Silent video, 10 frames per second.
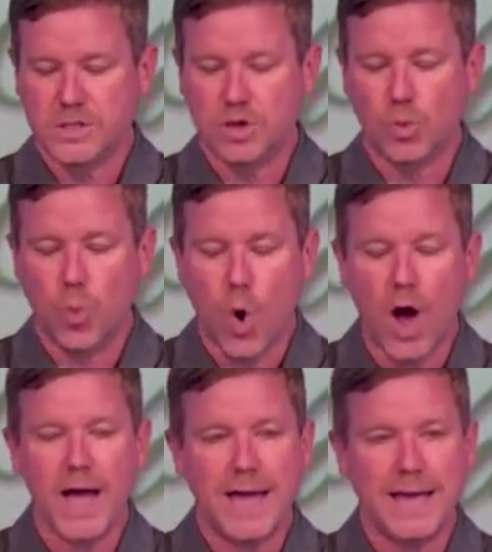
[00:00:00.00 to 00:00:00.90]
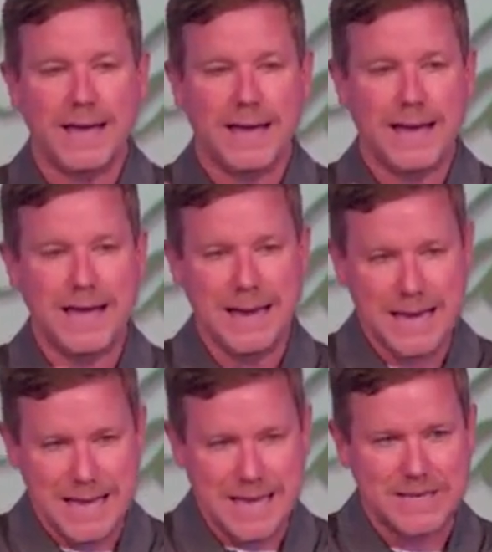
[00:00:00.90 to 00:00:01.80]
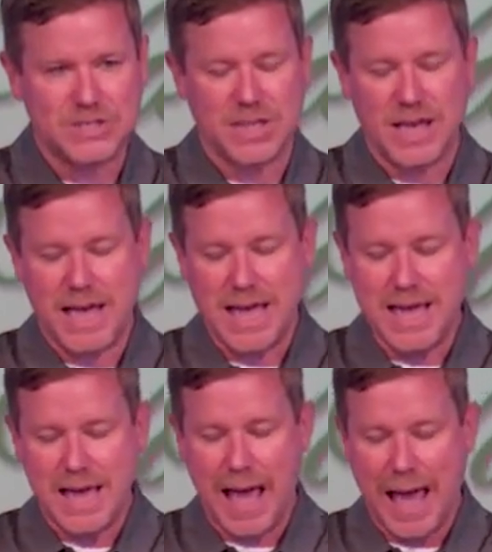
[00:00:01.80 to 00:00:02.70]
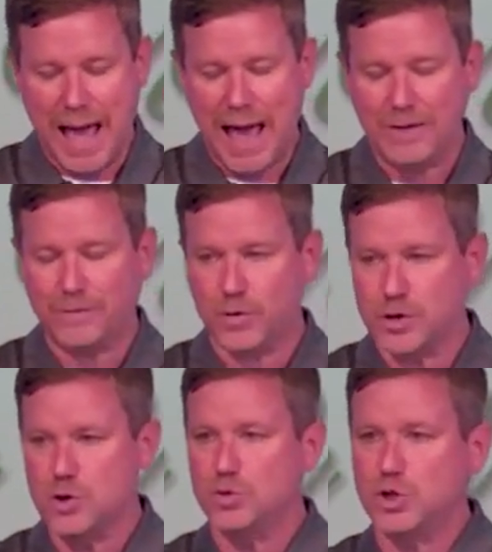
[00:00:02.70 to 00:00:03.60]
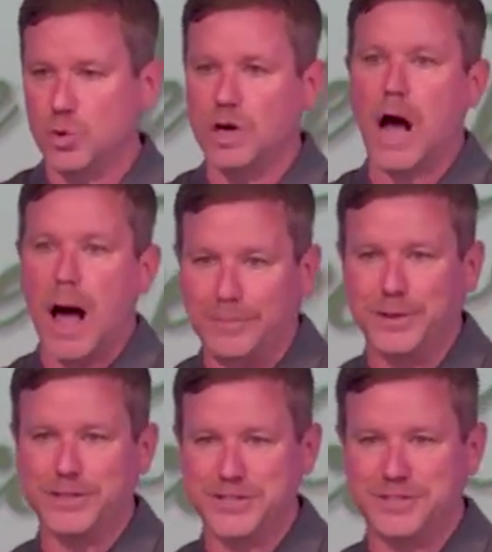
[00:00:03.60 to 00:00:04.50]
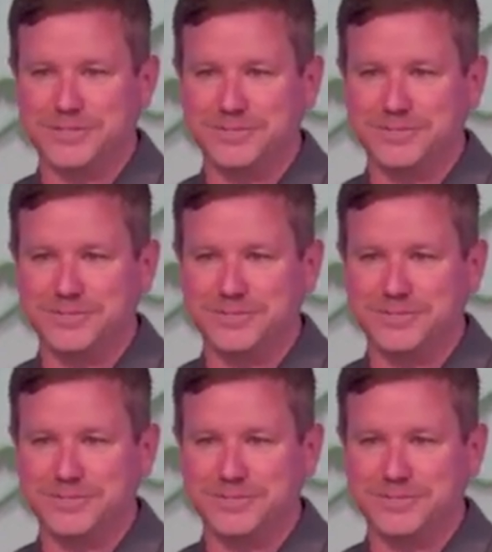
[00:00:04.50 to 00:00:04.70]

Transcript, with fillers: to what it is that He had for you to accomplish.